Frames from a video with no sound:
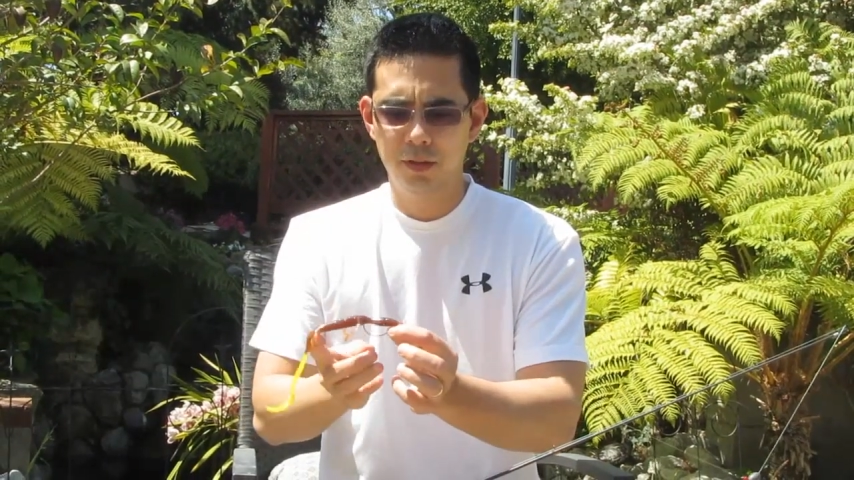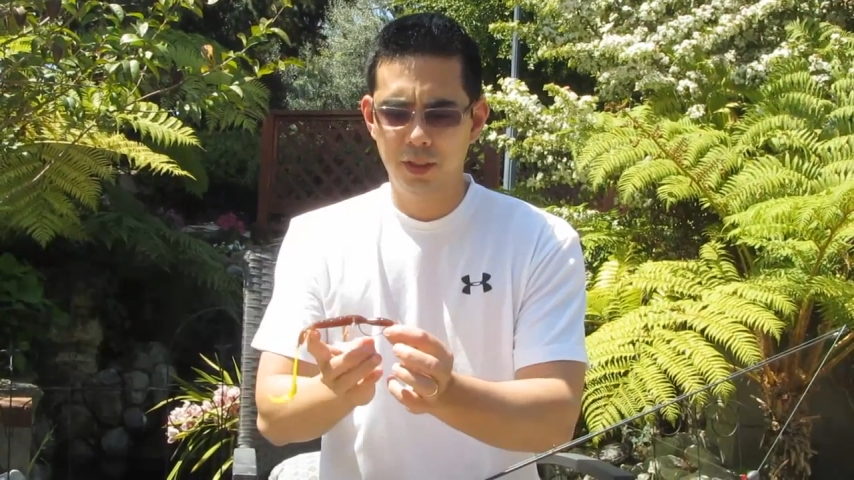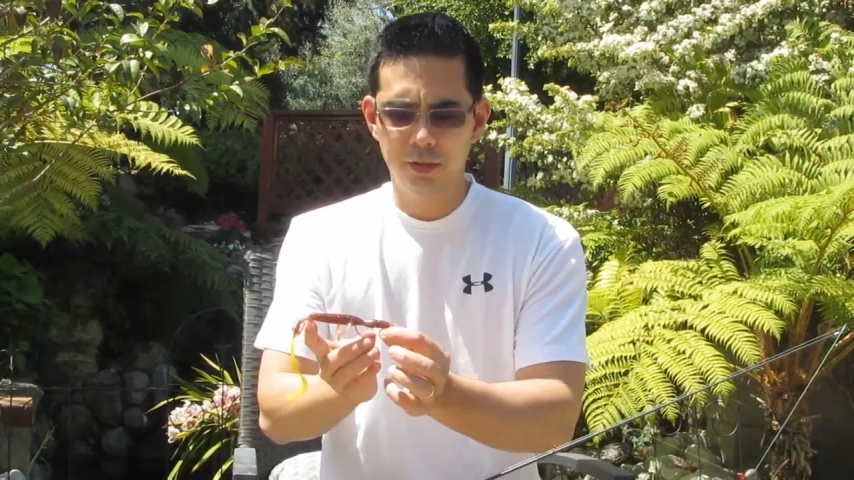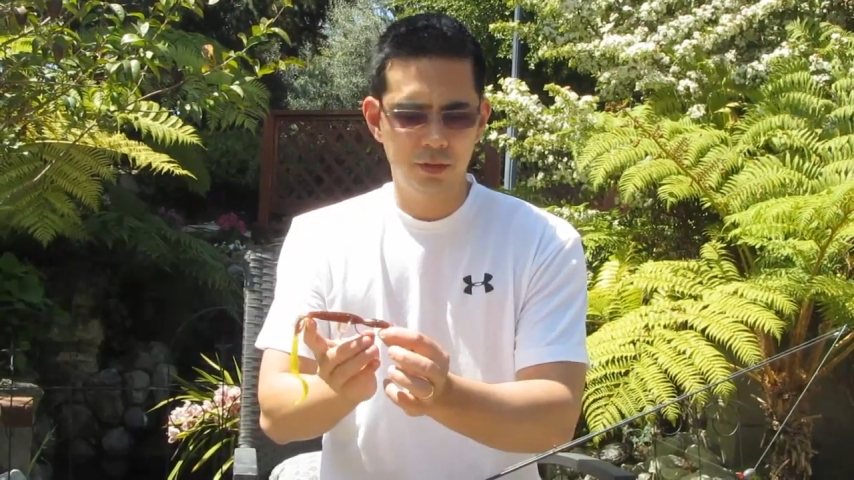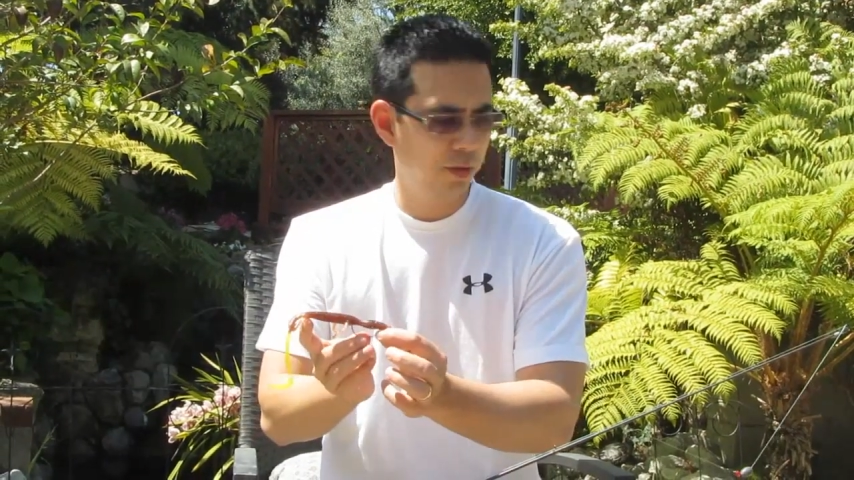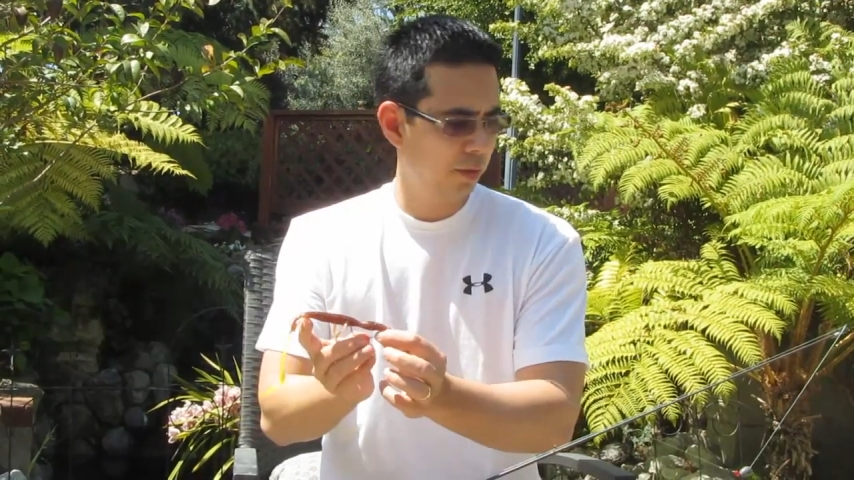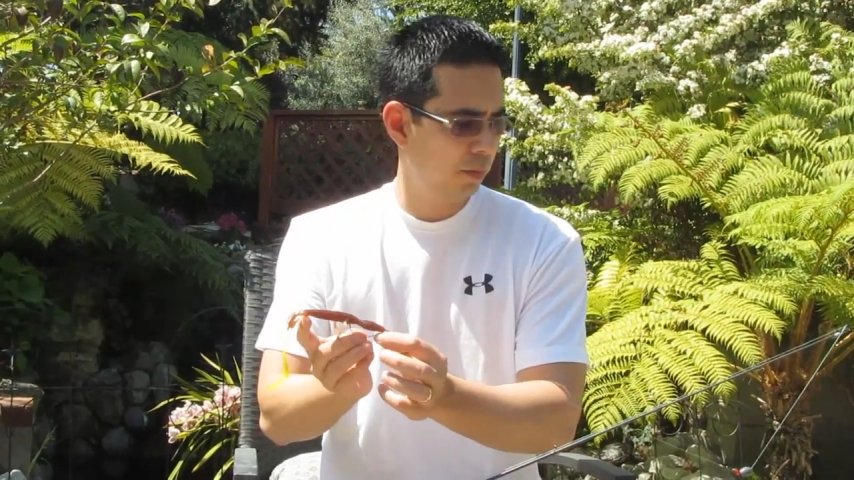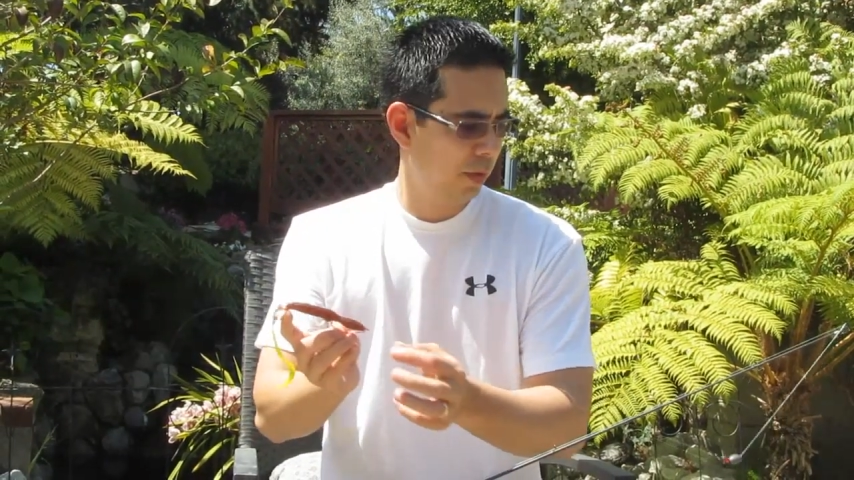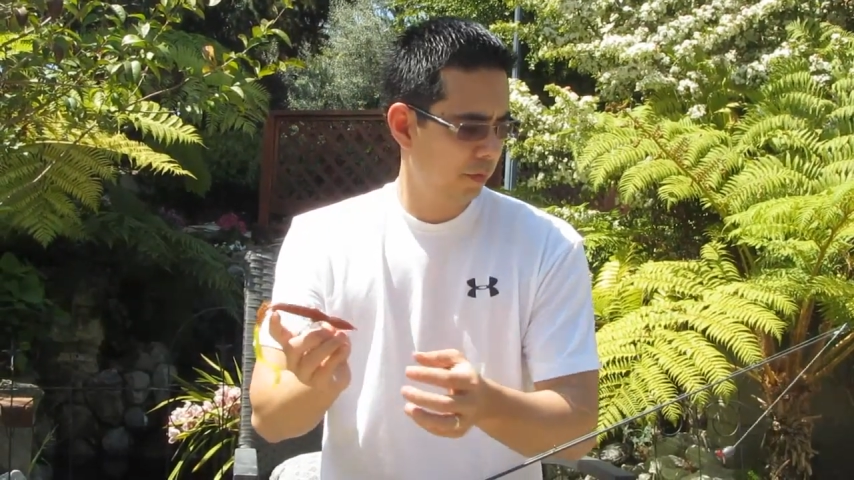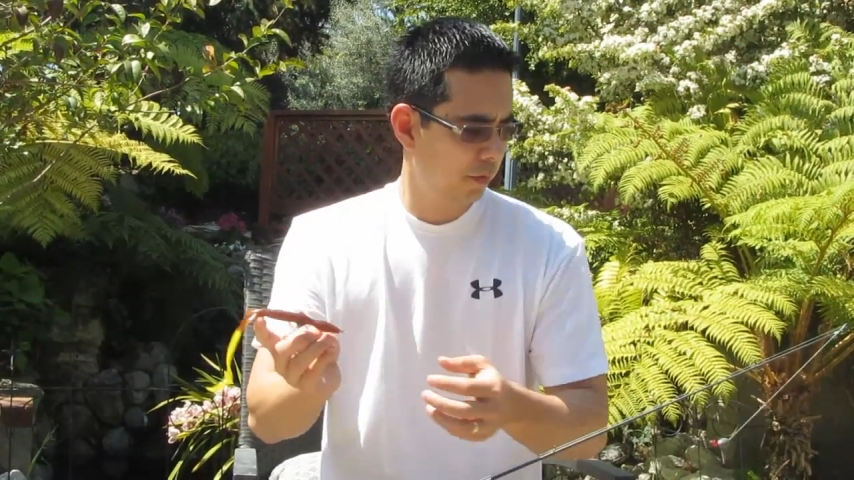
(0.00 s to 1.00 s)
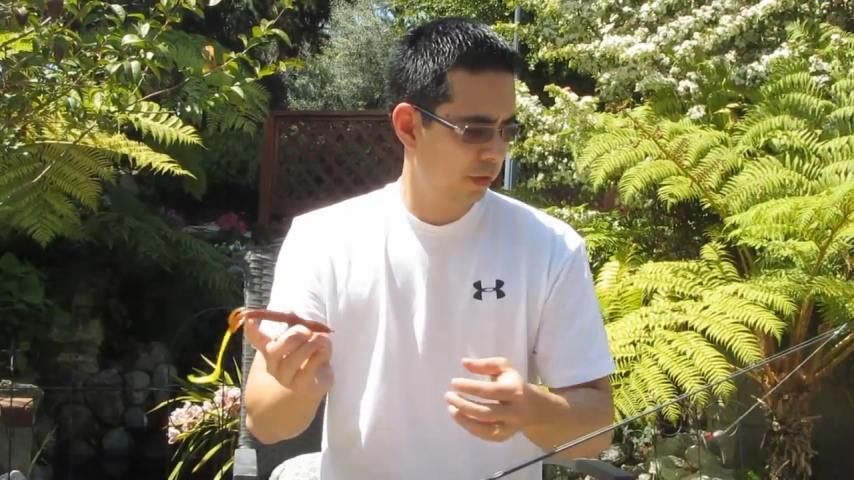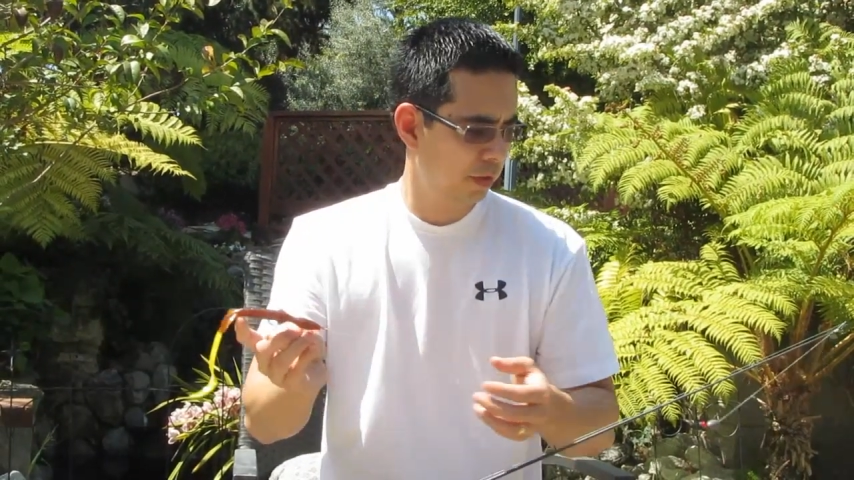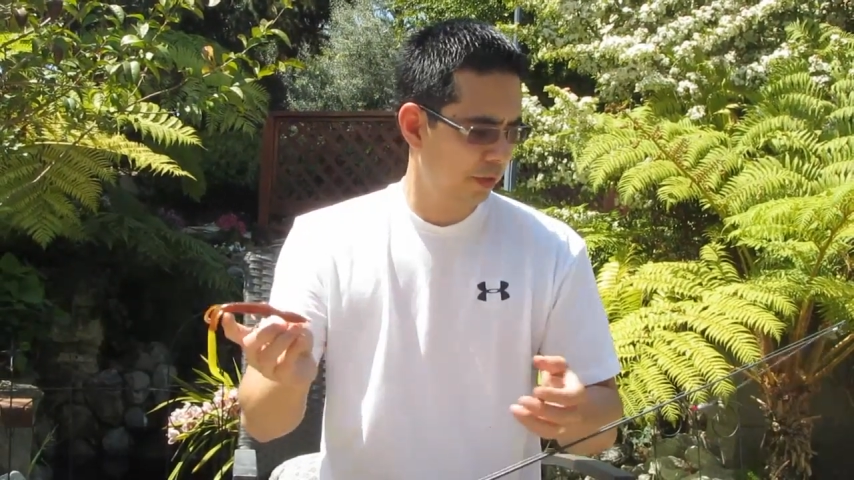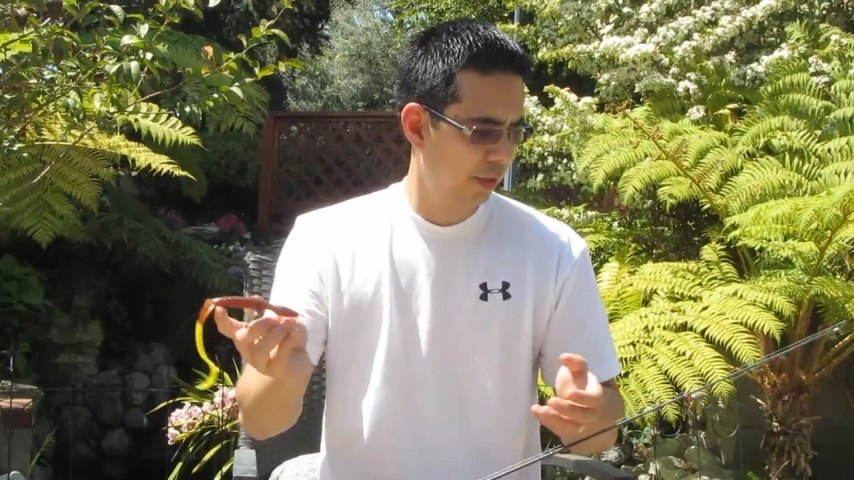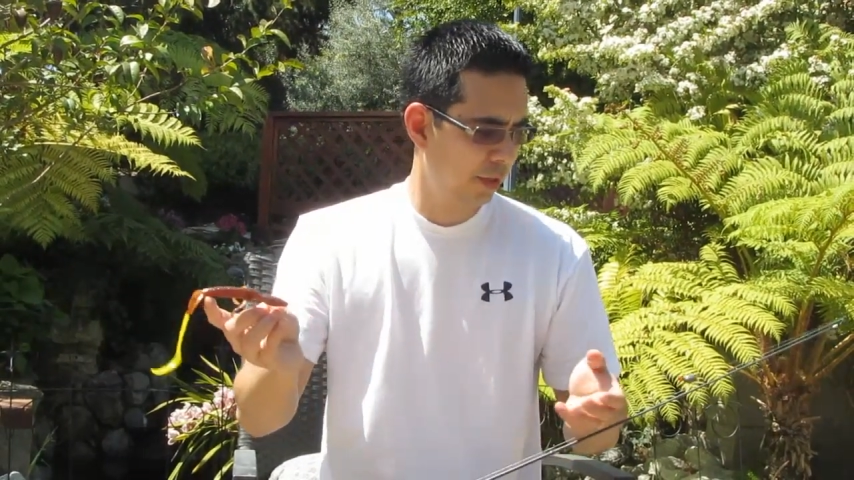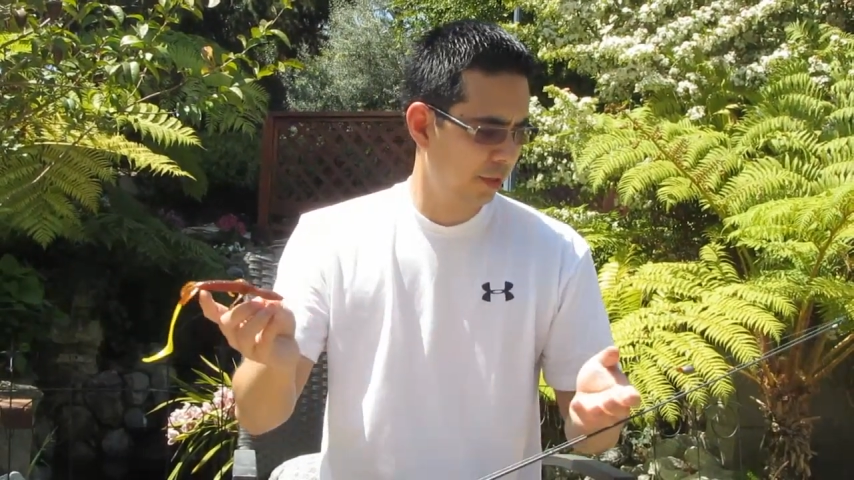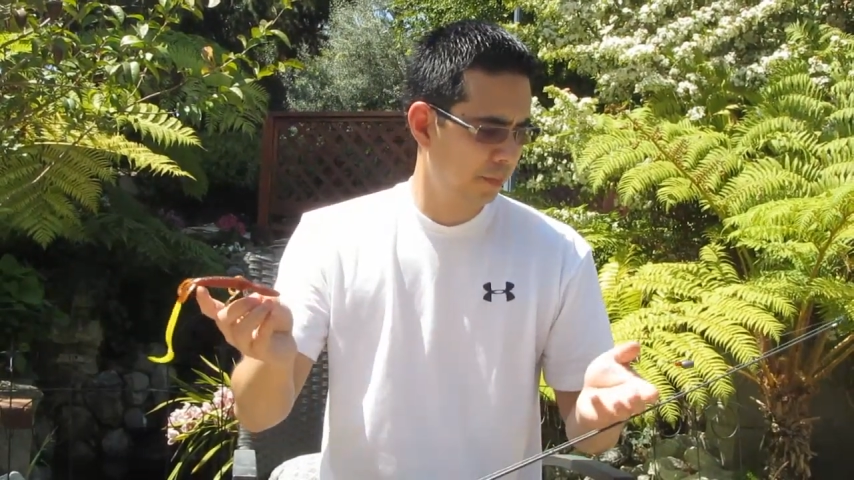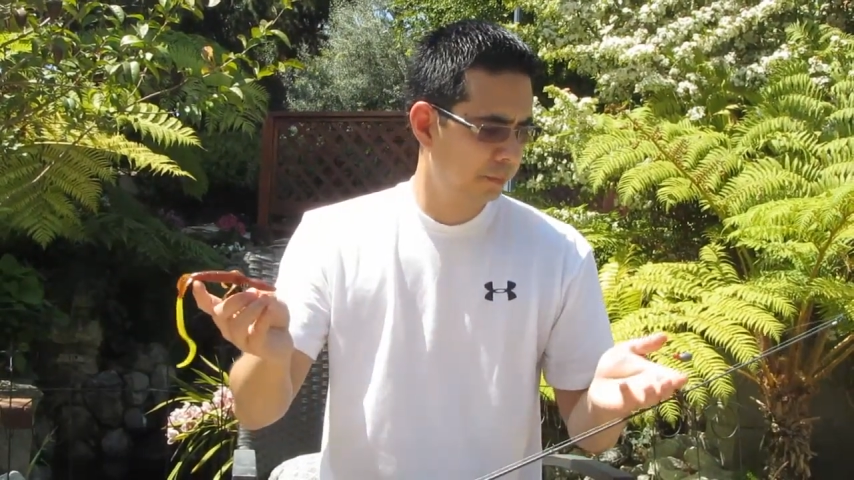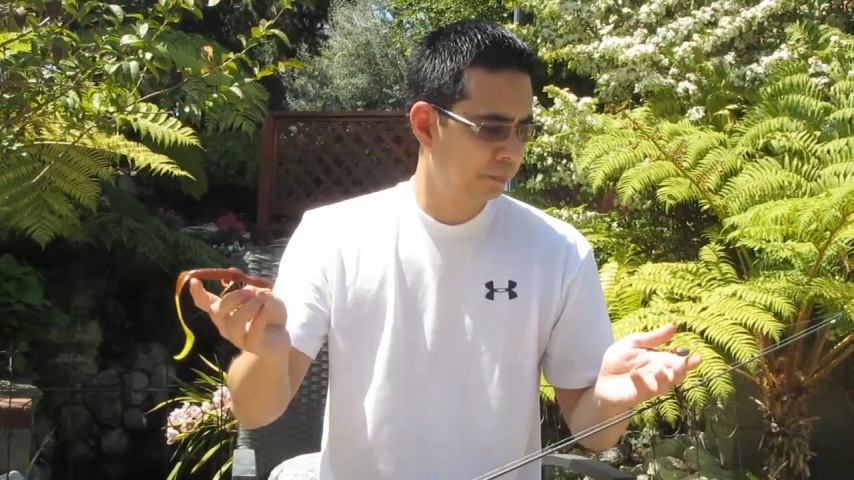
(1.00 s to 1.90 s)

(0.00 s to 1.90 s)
and then you'll know a fish is on there.